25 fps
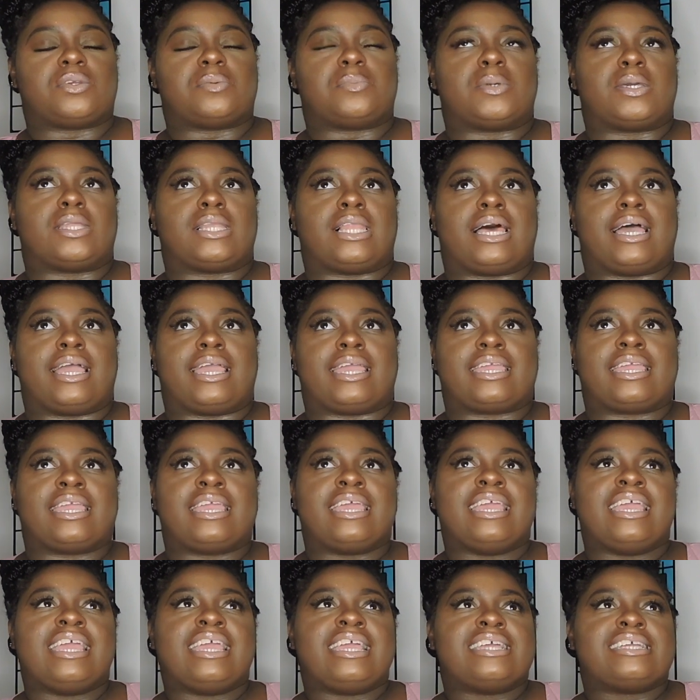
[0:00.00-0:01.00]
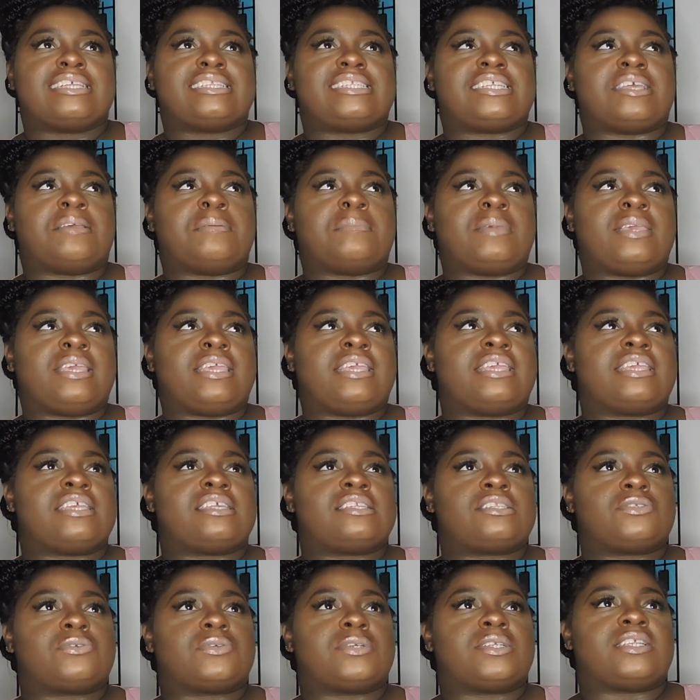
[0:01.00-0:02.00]
But like, to me,
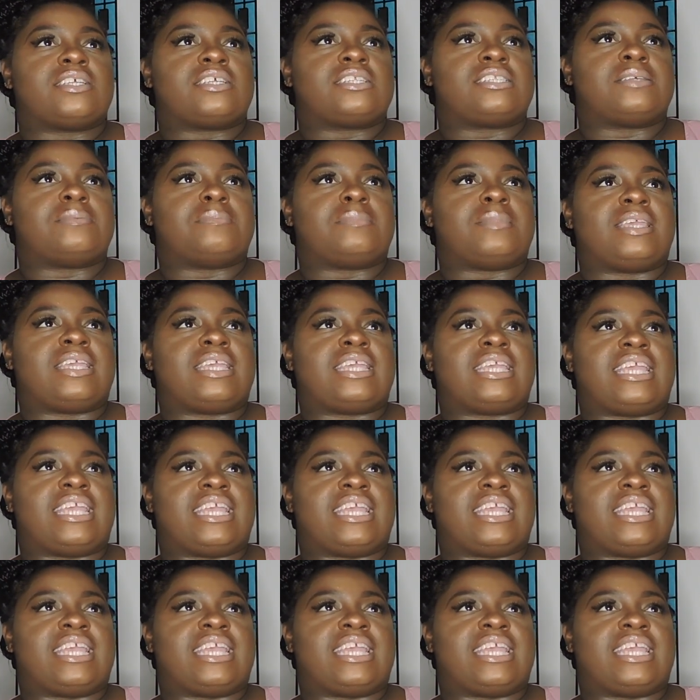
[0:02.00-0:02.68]
history doesn't mean